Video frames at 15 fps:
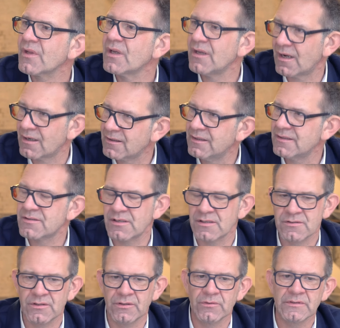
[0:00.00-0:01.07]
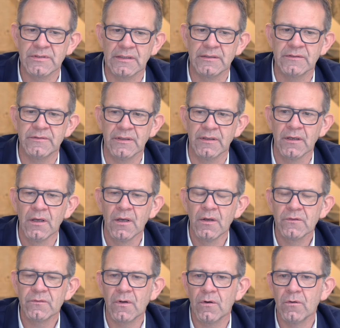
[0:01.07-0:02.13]
Yeah, it's just a utility.
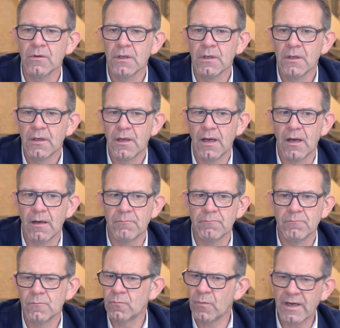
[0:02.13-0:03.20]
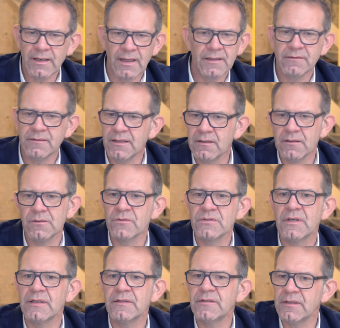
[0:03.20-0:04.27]
So um, while I think
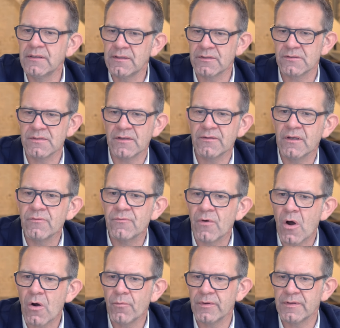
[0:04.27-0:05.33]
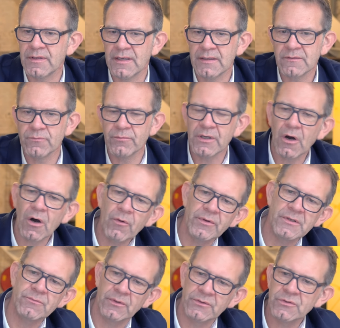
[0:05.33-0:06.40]
utility, there's nothing wrong with it, we
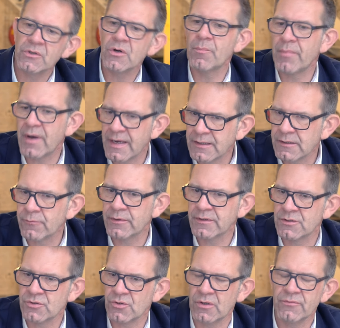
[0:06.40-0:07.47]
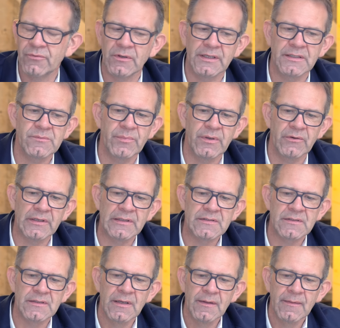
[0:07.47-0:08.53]
always want to combine it with mm. a joyful experience.